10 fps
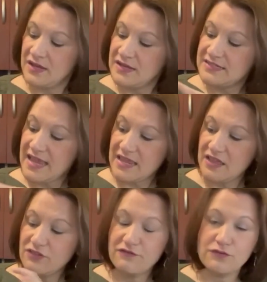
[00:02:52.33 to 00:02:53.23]

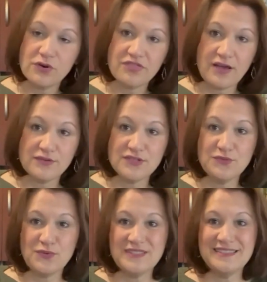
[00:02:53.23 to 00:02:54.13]
Taking the
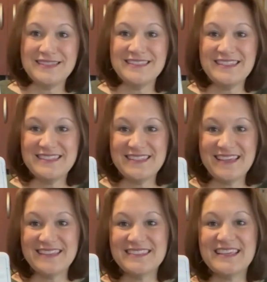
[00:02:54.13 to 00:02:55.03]

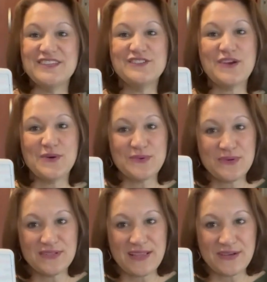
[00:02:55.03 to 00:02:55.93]
$4,166 in
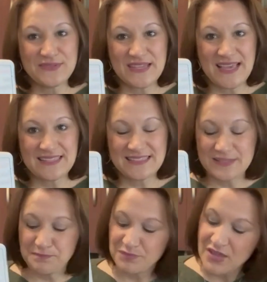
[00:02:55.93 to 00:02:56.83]
total allowed debts,